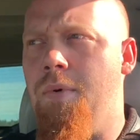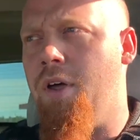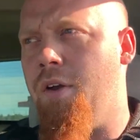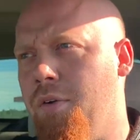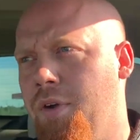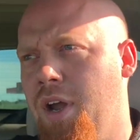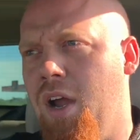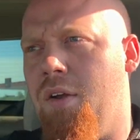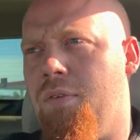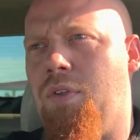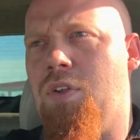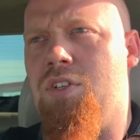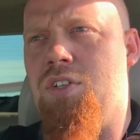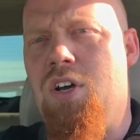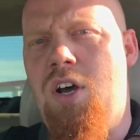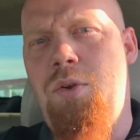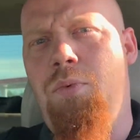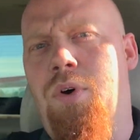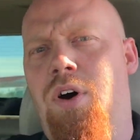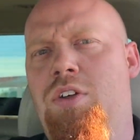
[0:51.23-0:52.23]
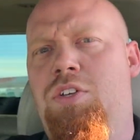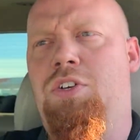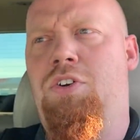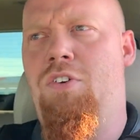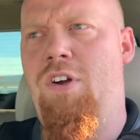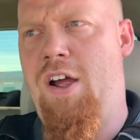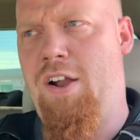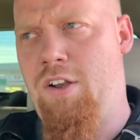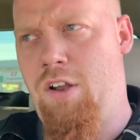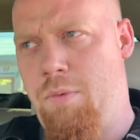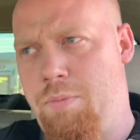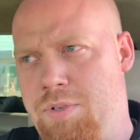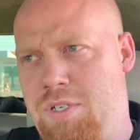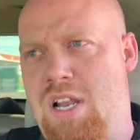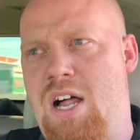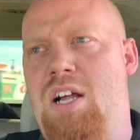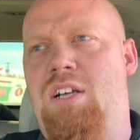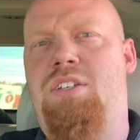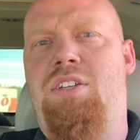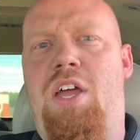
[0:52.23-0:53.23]
I don't care if the sidewalls are cracked up, as
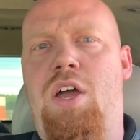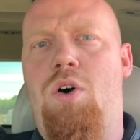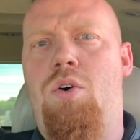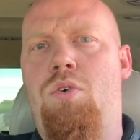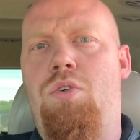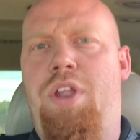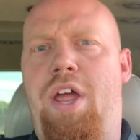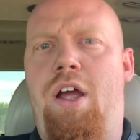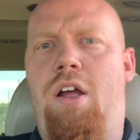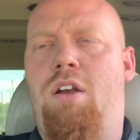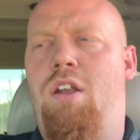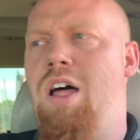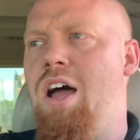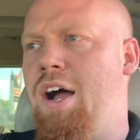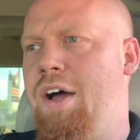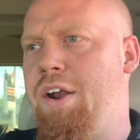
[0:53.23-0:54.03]
long as they hold air long